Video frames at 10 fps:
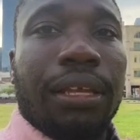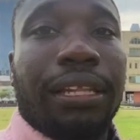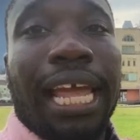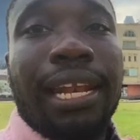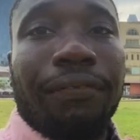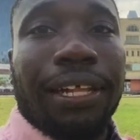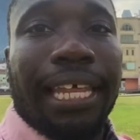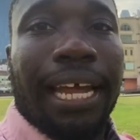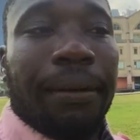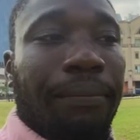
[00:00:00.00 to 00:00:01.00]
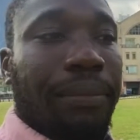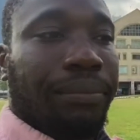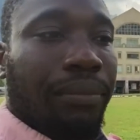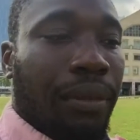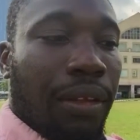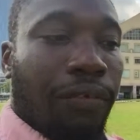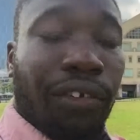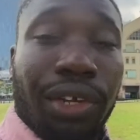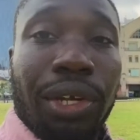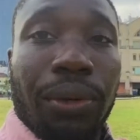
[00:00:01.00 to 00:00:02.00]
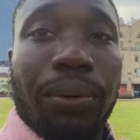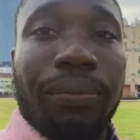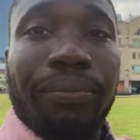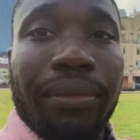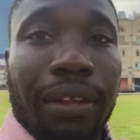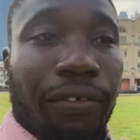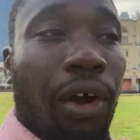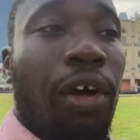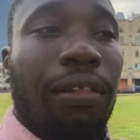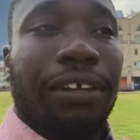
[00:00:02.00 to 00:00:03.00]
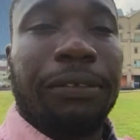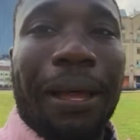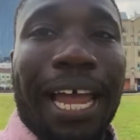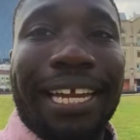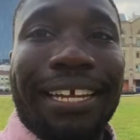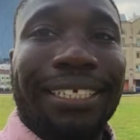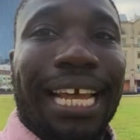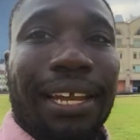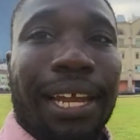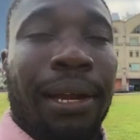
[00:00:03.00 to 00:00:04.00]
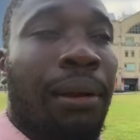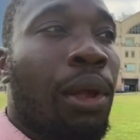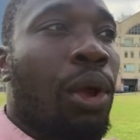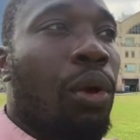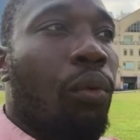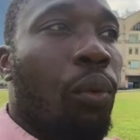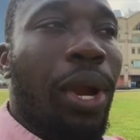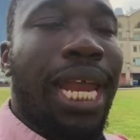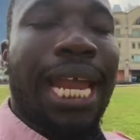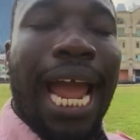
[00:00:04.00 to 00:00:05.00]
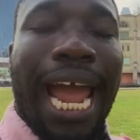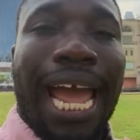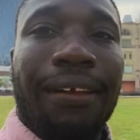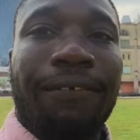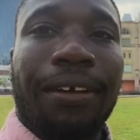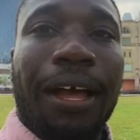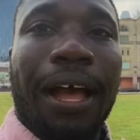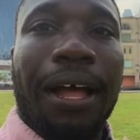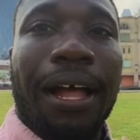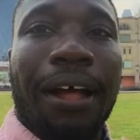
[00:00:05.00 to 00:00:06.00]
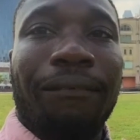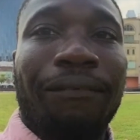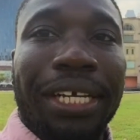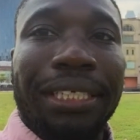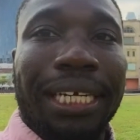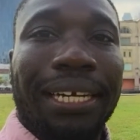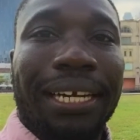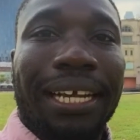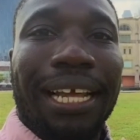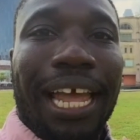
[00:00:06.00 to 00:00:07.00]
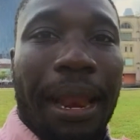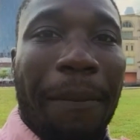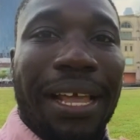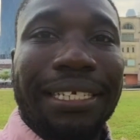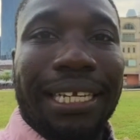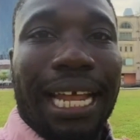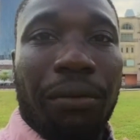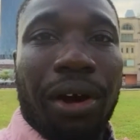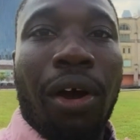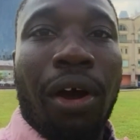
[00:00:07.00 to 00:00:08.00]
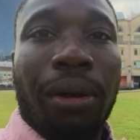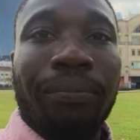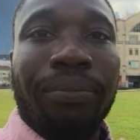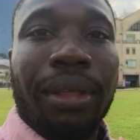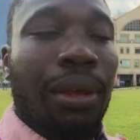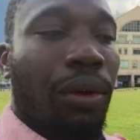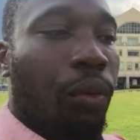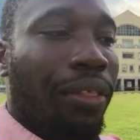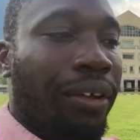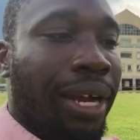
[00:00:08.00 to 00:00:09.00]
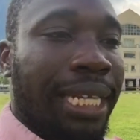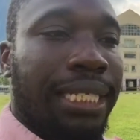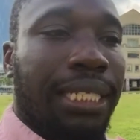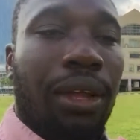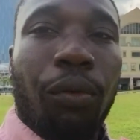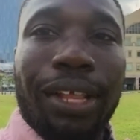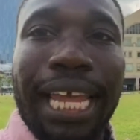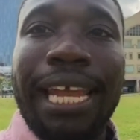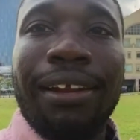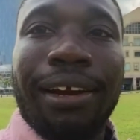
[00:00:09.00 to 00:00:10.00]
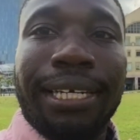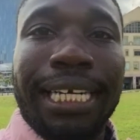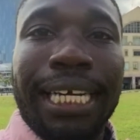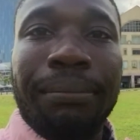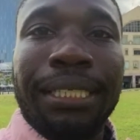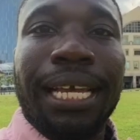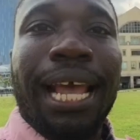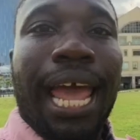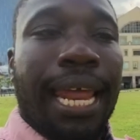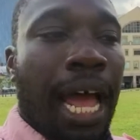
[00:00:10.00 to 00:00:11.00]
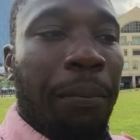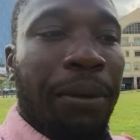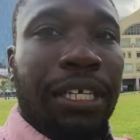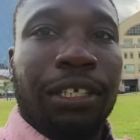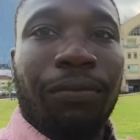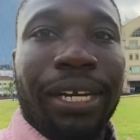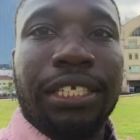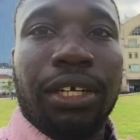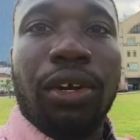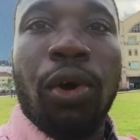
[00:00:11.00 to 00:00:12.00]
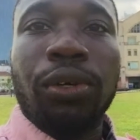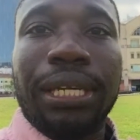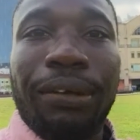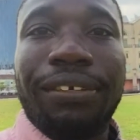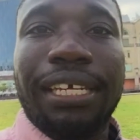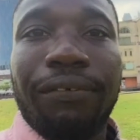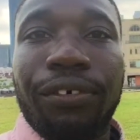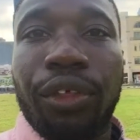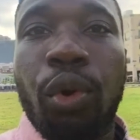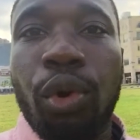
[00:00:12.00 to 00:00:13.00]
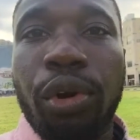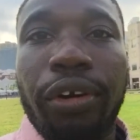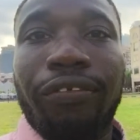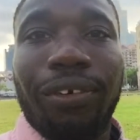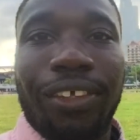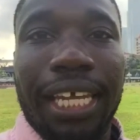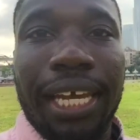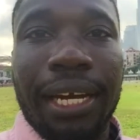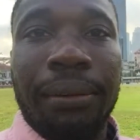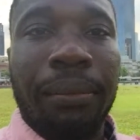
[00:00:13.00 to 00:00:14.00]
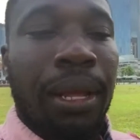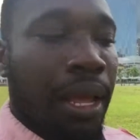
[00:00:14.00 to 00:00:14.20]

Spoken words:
At the end of it there, for you and for all of us pioneers out here, we have a vision and a mission that we're on. Whether it's within our teams and helping us to reach the goals that we've set for the quarter or for the year,